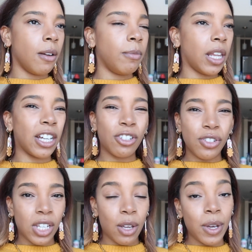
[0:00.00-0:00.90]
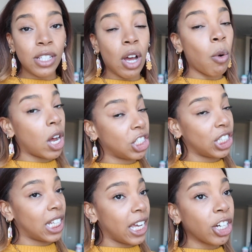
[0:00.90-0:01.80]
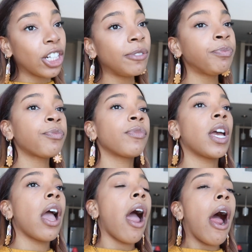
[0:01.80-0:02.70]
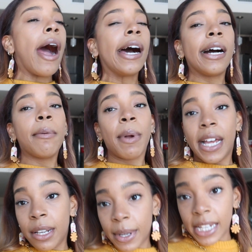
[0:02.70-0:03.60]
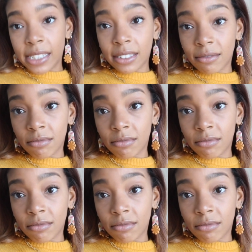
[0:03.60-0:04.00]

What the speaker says: lectures anyway, so I'll watch it later. But anyways,